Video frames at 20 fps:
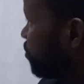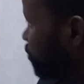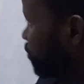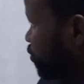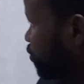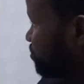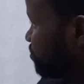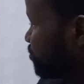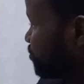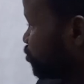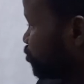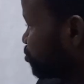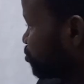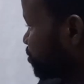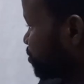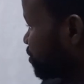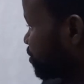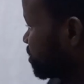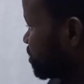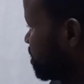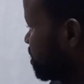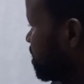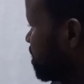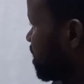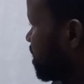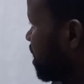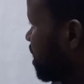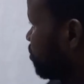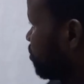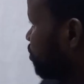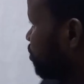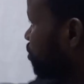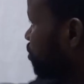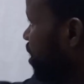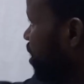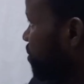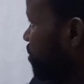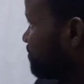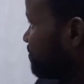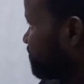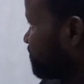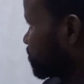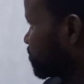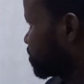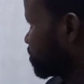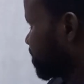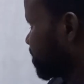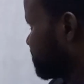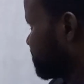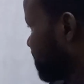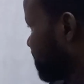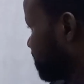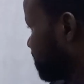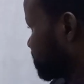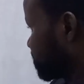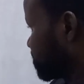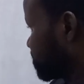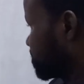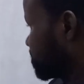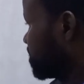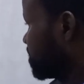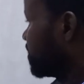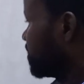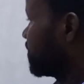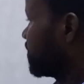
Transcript: we substitute, and we know our first term as